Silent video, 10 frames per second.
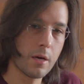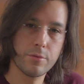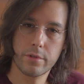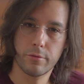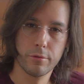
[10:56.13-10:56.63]

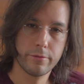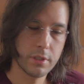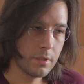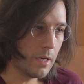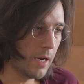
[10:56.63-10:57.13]
was
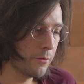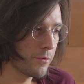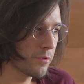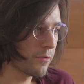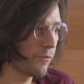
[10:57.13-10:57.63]
grooving, I
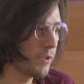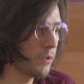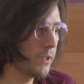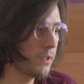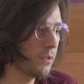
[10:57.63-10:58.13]
was
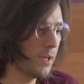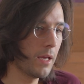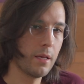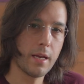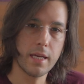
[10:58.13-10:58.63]
feeling
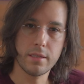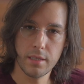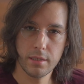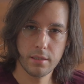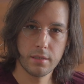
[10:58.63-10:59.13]
an
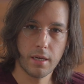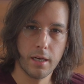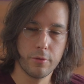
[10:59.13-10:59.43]
idea, I